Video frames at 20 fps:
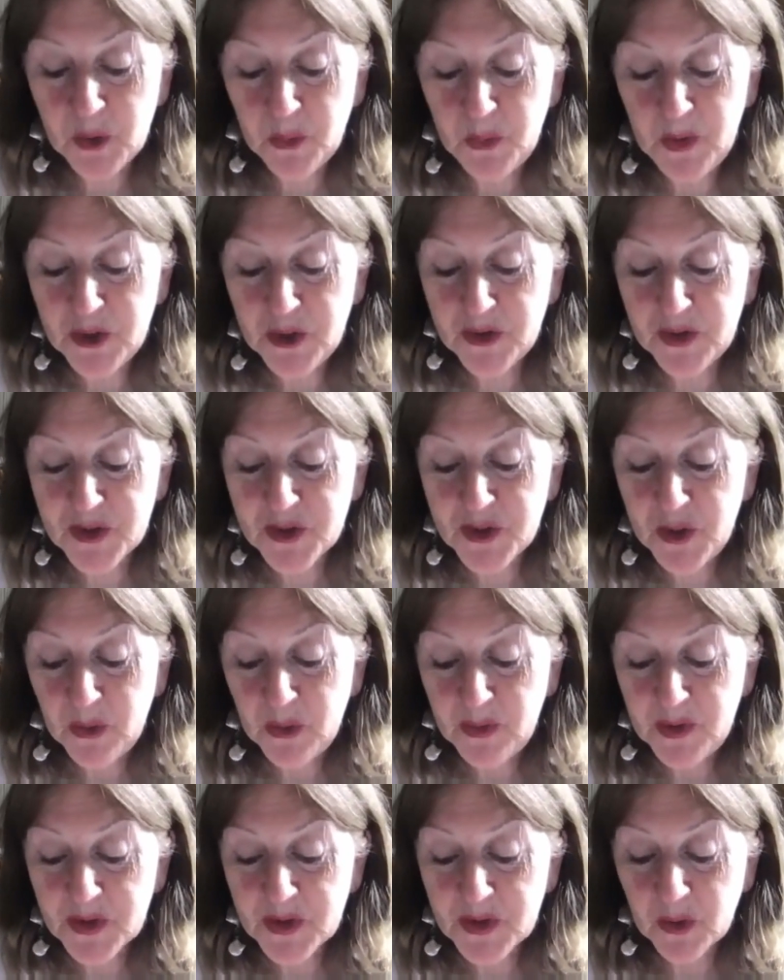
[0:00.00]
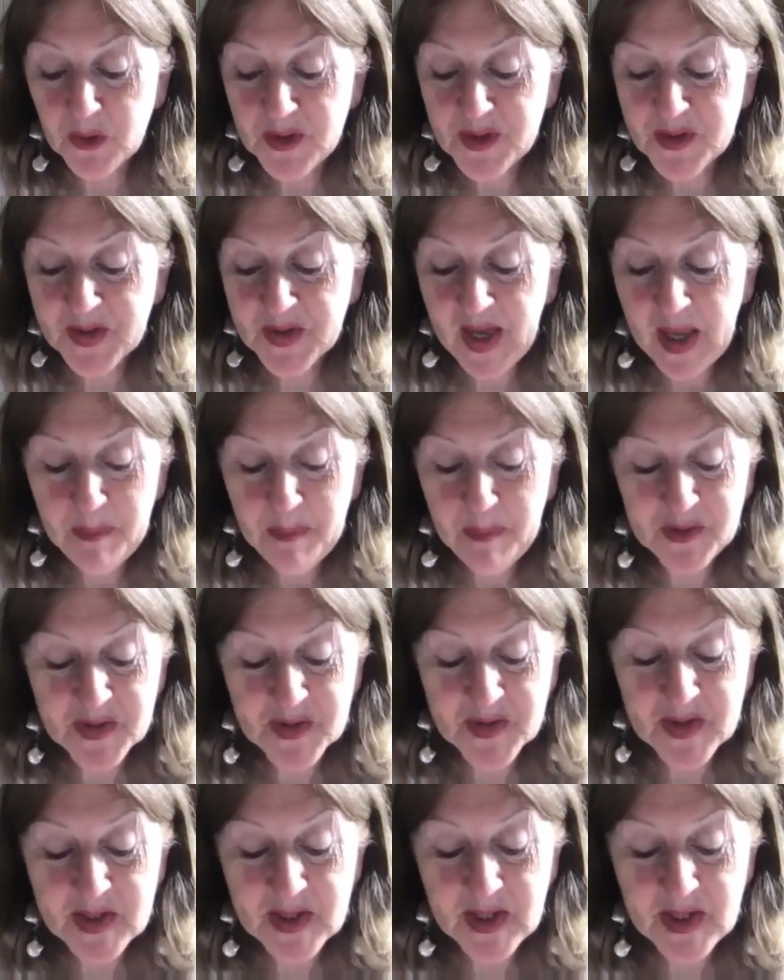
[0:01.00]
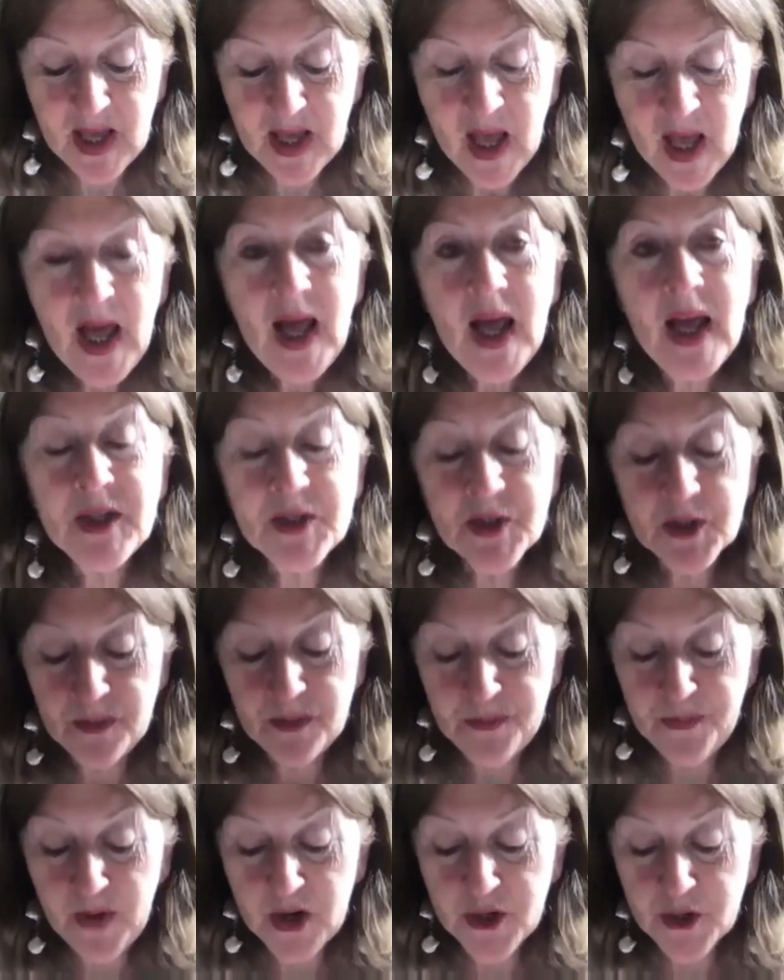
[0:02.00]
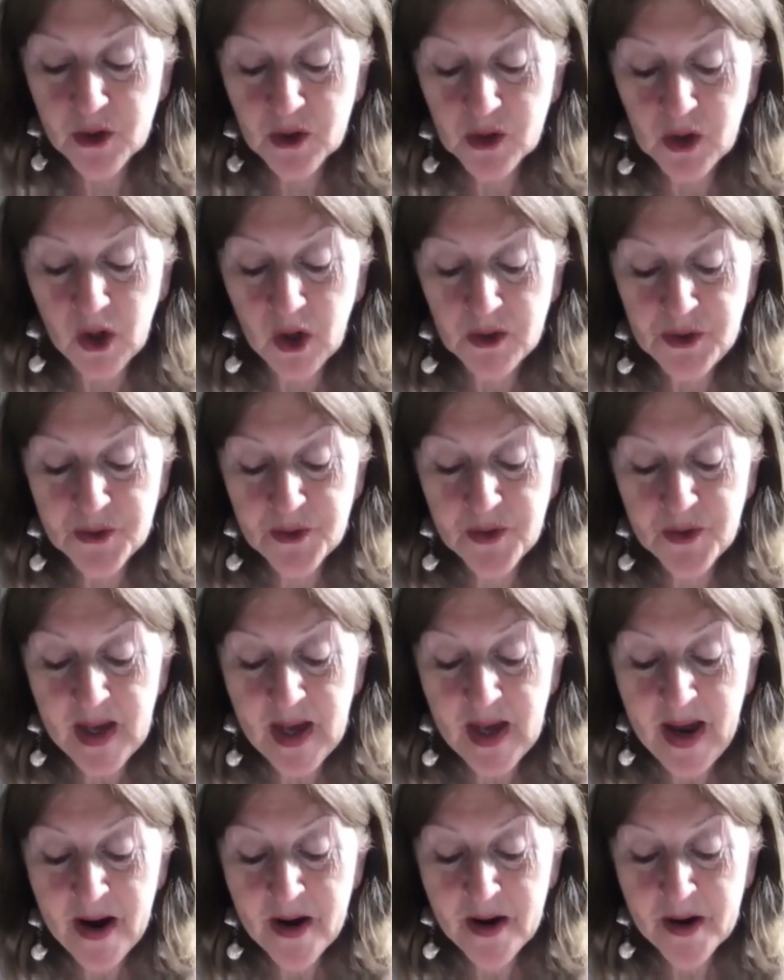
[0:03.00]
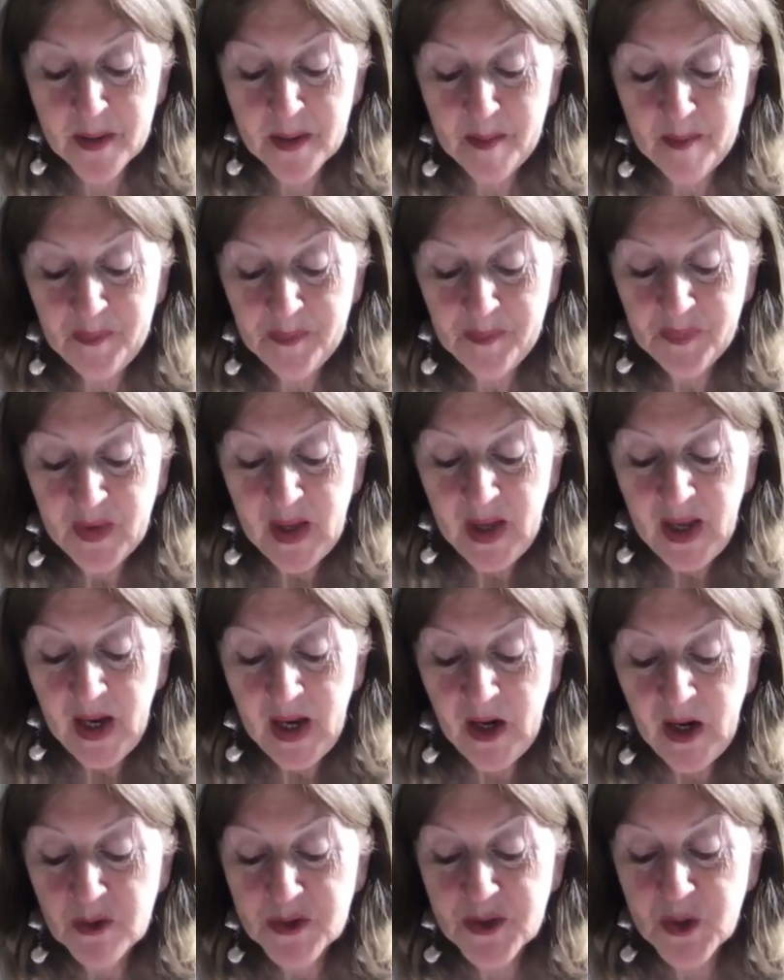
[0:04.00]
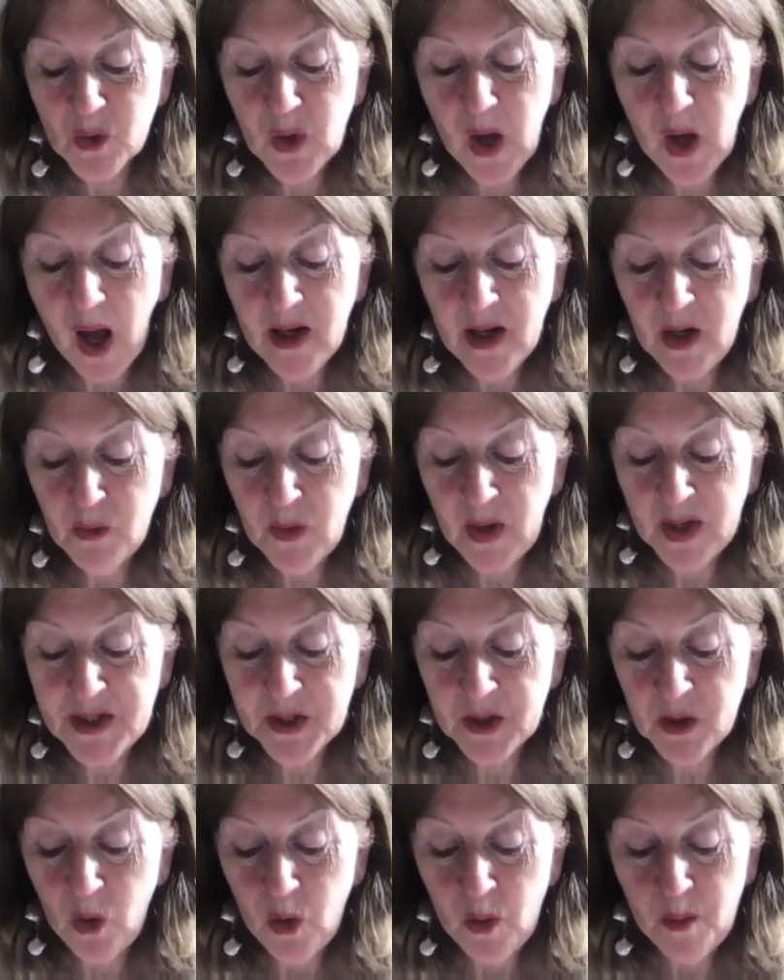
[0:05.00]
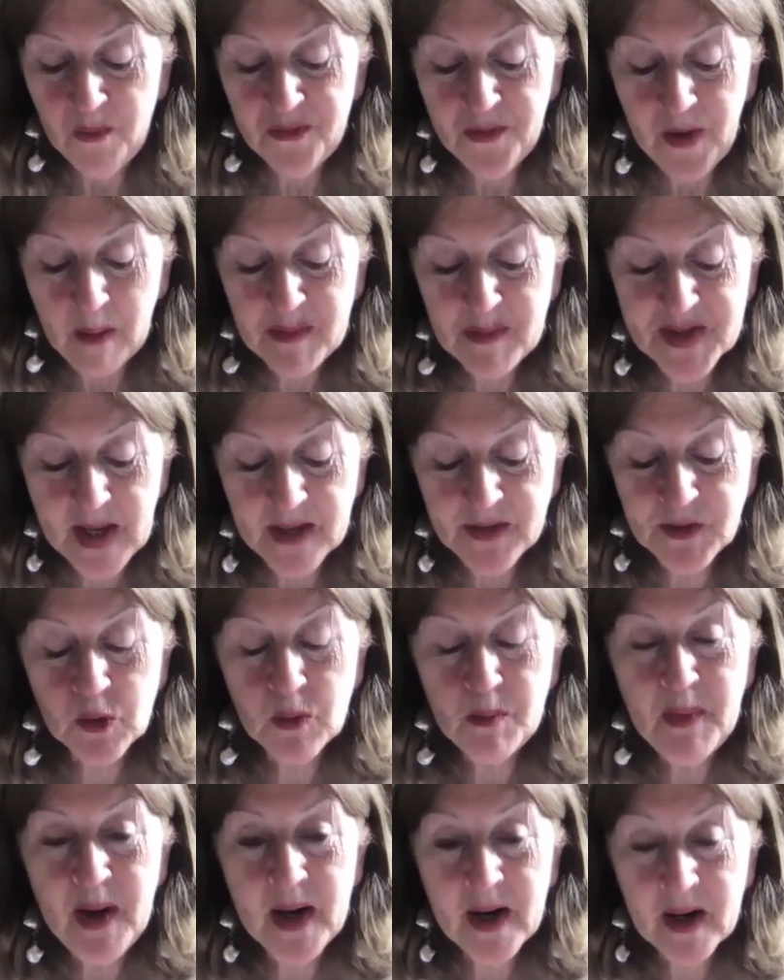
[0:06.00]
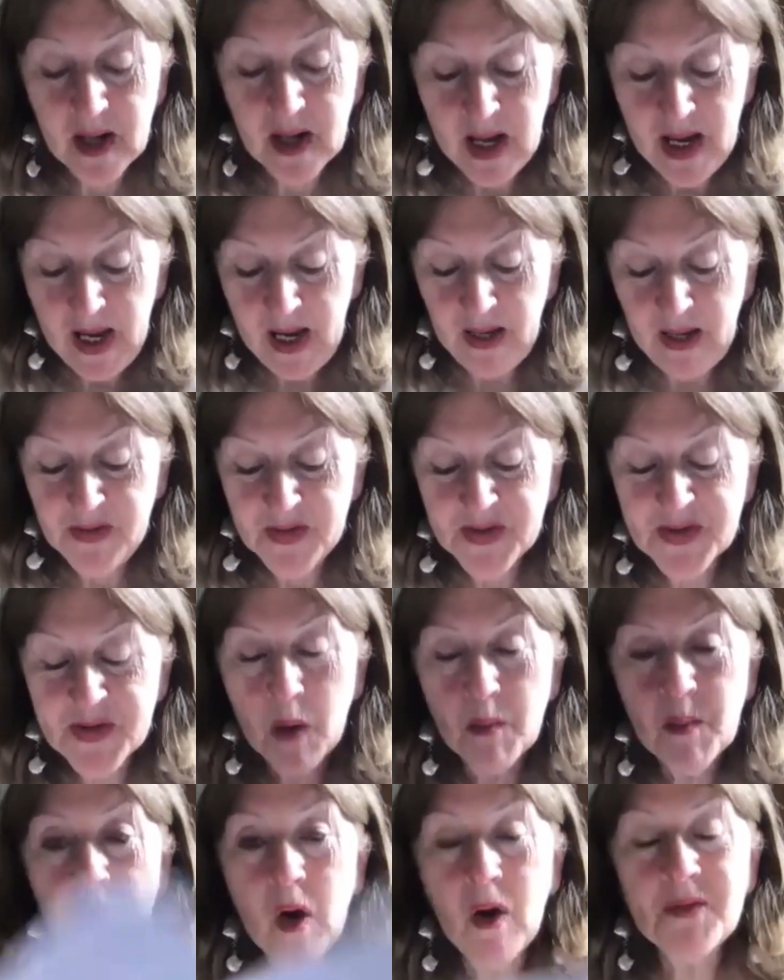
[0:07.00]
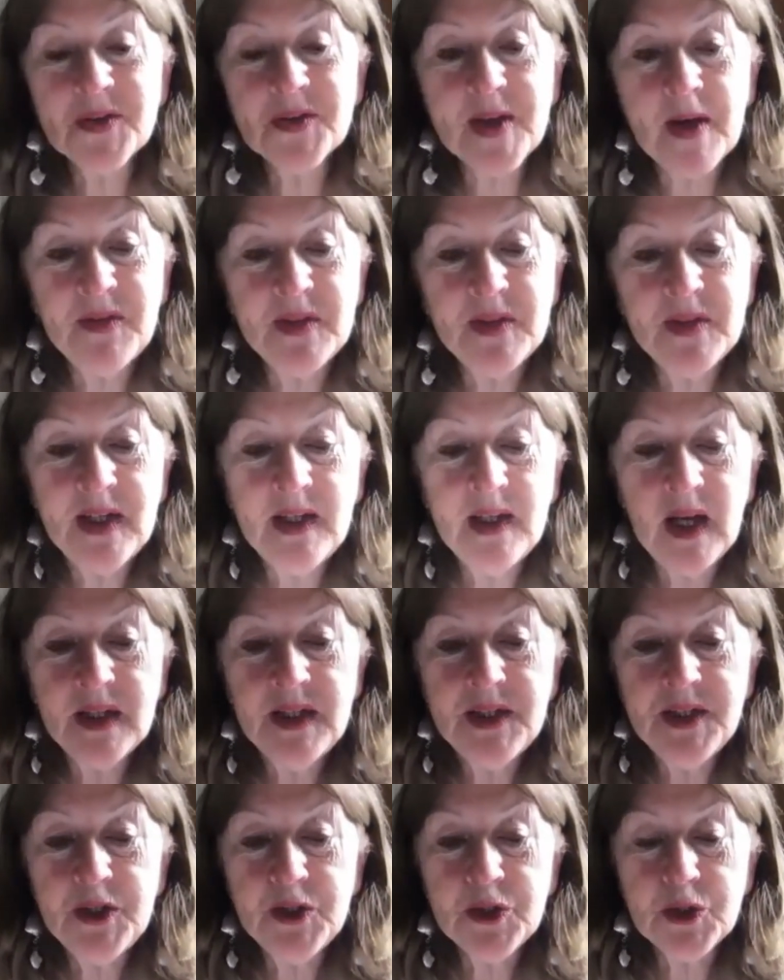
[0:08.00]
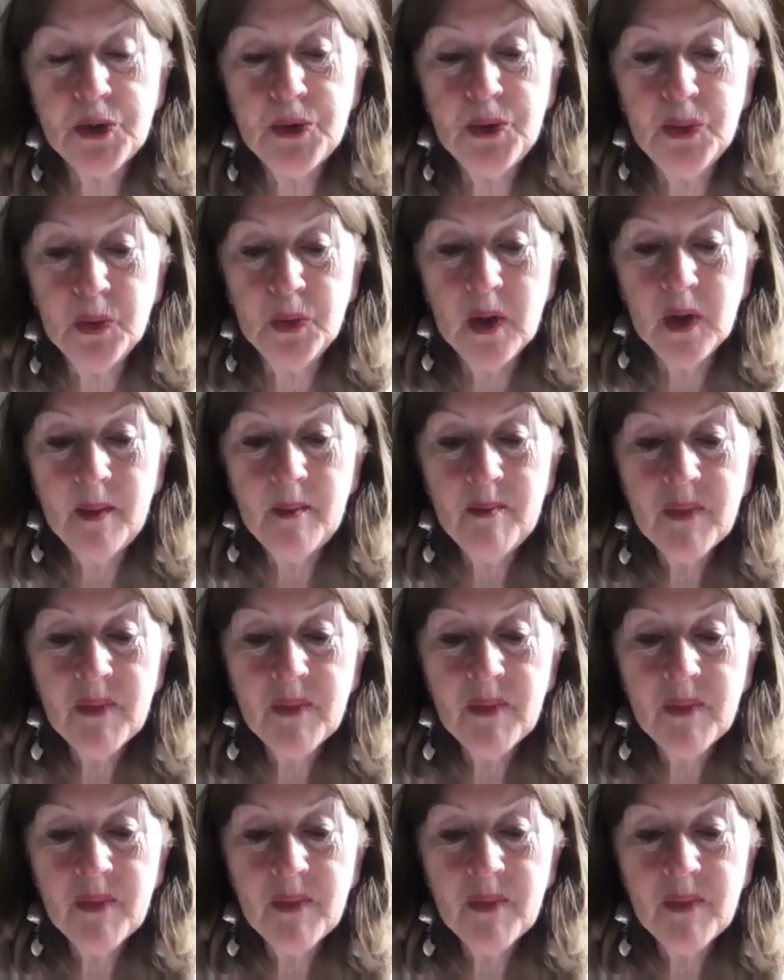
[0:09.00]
to which the students could escape the city into the fresher country air. Here is O'Connell writing home from Saint-Omer in the summer of 1792.